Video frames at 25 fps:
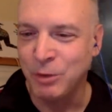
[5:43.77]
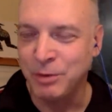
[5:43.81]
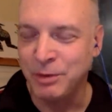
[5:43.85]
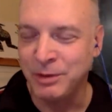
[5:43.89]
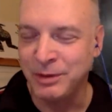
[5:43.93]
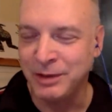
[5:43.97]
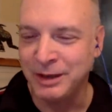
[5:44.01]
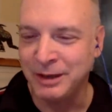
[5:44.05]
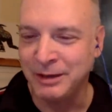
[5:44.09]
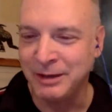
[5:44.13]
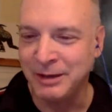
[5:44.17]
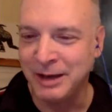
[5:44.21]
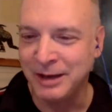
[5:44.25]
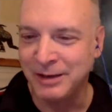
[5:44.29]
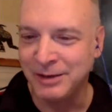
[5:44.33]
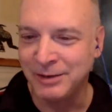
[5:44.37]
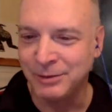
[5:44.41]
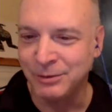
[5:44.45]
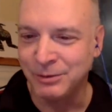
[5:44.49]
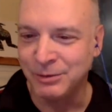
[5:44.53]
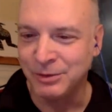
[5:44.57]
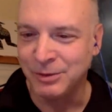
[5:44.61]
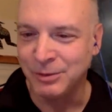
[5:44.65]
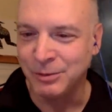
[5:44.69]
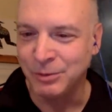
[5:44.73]
hoping that it
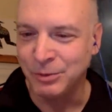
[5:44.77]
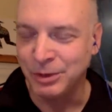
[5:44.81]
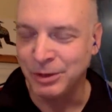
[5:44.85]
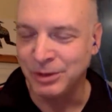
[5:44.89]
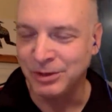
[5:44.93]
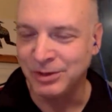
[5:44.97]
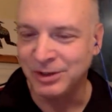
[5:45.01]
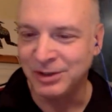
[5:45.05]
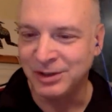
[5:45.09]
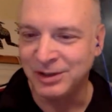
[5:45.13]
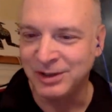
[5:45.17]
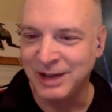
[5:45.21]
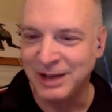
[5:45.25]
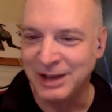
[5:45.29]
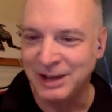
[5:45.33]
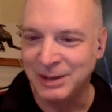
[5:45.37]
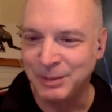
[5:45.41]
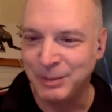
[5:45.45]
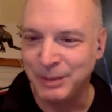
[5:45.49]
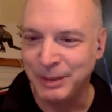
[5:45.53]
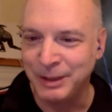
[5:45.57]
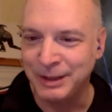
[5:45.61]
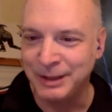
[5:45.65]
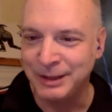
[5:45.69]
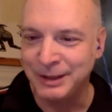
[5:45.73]
has some real
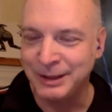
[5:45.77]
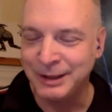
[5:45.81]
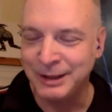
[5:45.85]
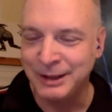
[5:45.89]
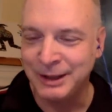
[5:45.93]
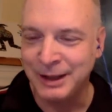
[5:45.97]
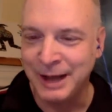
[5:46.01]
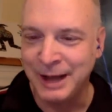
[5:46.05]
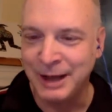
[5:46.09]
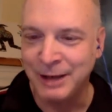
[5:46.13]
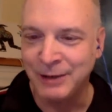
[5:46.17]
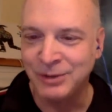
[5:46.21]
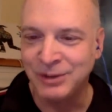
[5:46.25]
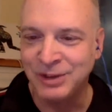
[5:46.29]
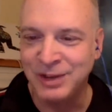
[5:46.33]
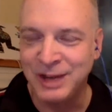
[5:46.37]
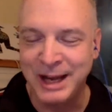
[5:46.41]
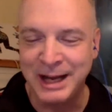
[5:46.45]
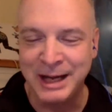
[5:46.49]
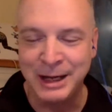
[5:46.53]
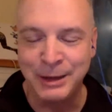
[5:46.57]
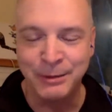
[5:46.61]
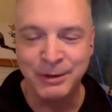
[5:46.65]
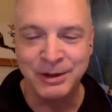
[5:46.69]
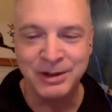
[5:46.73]
success. But I don't
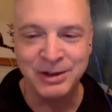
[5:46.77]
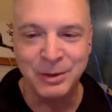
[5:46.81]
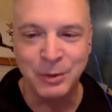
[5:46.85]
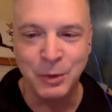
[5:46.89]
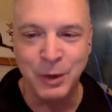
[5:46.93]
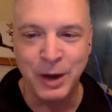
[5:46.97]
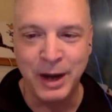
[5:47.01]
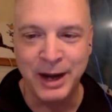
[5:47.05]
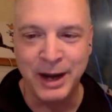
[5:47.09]
see oh. any reason